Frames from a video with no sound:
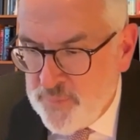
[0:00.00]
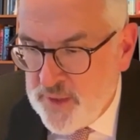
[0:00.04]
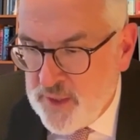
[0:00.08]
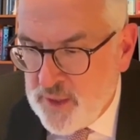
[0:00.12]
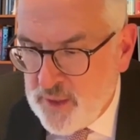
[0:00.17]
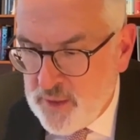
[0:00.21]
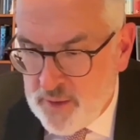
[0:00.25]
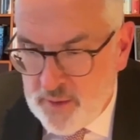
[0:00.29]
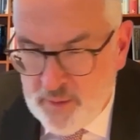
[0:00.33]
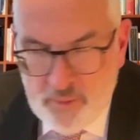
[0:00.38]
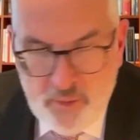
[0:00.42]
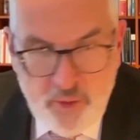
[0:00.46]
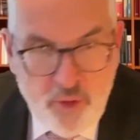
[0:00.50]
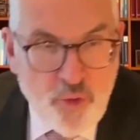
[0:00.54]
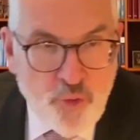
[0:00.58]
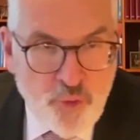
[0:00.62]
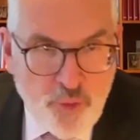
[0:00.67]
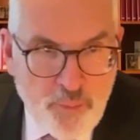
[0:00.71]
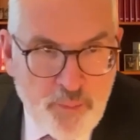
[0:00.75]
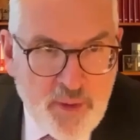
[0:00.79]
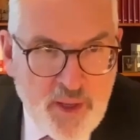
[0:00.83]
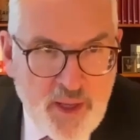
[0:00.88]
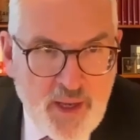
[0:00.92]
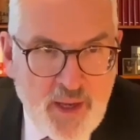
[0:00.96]

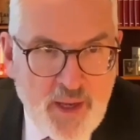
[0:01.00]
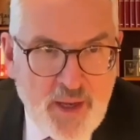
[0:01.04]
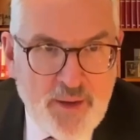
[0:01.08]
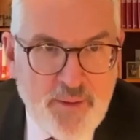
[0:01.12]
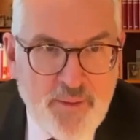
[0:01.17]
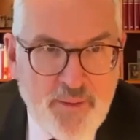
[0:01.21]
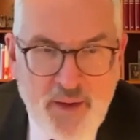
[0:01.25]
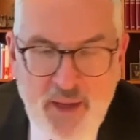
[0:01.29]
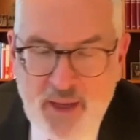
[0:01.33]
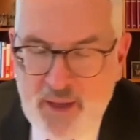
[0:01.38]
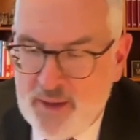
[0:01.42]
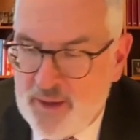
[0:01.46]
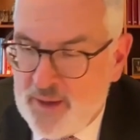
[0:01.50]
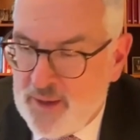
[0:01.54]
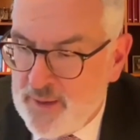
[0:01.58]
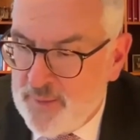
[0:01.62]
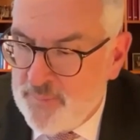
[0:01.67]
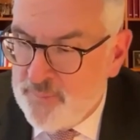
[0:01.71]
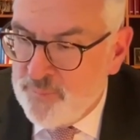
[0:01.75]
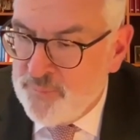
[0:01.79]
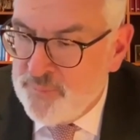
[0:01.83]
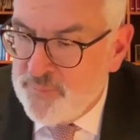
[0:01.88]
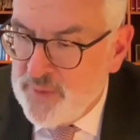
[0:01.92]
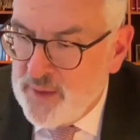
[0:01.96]

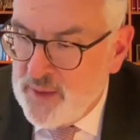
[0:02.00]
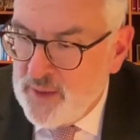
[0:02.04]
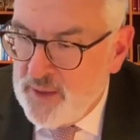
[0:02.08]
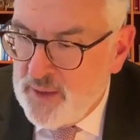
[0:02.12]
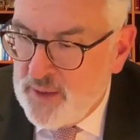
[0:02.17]
European